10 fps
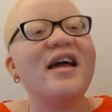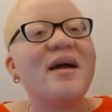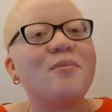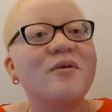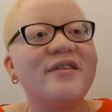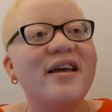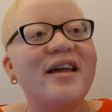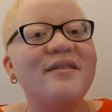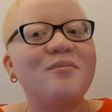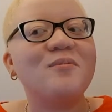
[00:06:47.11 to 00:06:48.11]

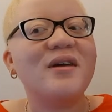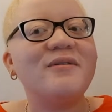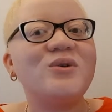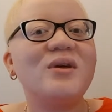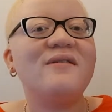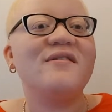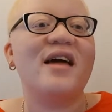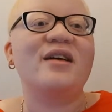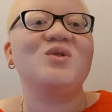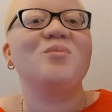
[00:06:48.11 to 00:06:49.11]
it gives you even
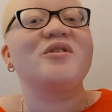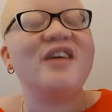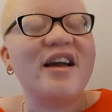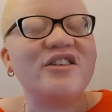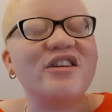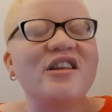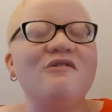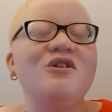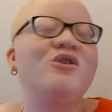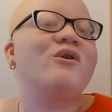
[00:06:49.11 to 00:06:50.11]
extra protection
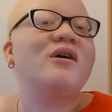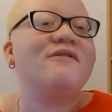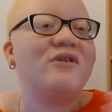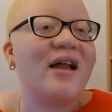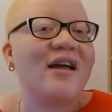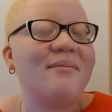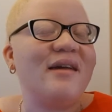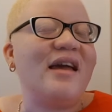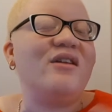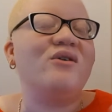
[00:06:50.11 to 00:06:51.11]
if you're like
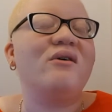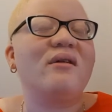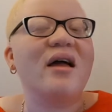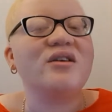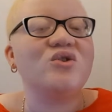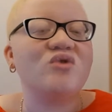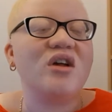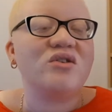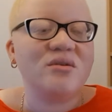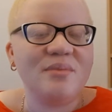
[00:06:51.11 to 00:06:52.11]
me and you don't like
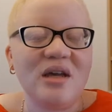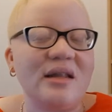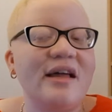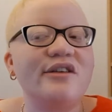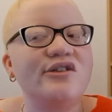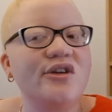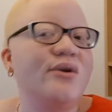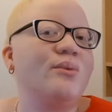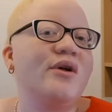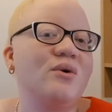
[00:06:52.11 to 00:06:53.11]
strangers being next to you
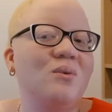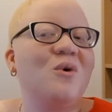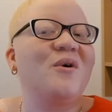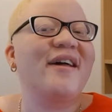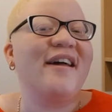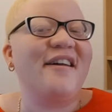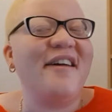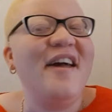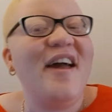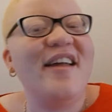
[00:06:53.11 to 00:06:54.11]
when you're walking,
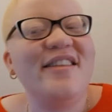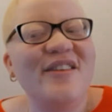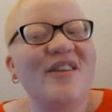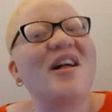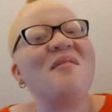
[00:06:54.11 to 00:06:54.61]
and you don't